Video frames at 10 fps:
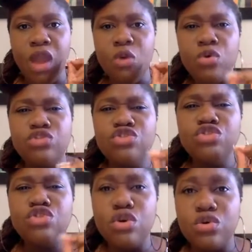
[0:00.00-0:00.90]
I want you
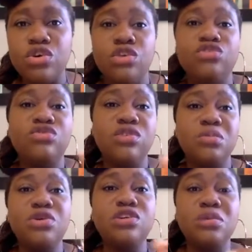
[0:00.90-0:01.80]
to go to
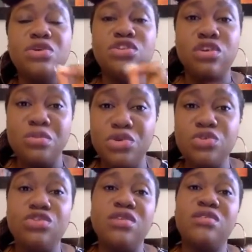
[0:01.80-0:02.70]

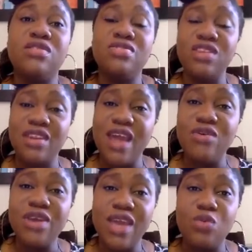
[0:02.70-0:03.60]

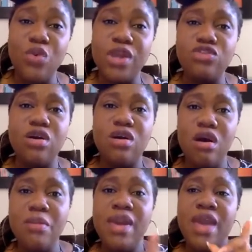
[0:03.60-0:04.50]

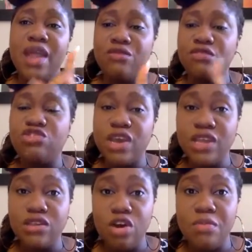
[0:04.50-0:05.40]
www.thenarrowgateway.com, and if you check
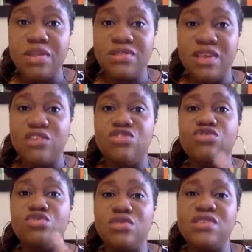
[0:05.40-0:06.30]
in the comment
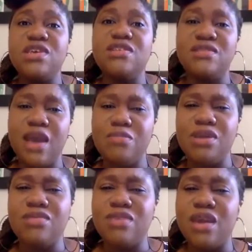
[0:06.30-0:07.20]
section, you will see it typed
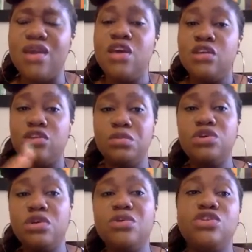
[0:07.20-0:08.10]
out there,
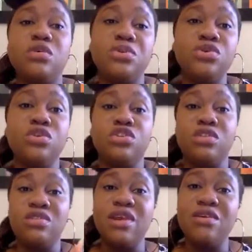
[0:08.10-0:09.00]

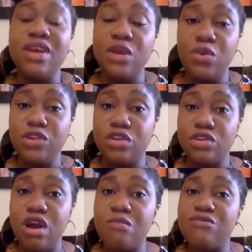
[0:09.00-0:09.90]

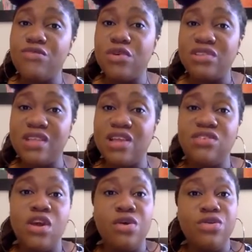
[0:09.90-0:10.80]

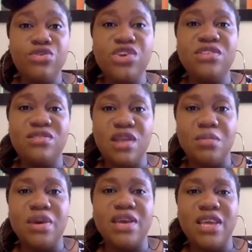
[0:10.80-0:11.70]

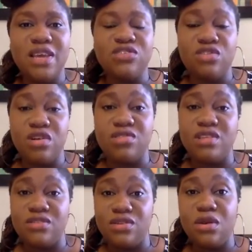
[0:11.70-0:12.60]
www.thenarrowgateway.com/3-step kickstart.
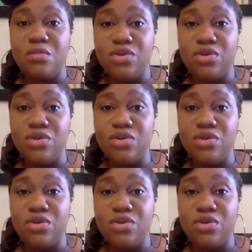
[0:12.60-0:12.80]
That's the number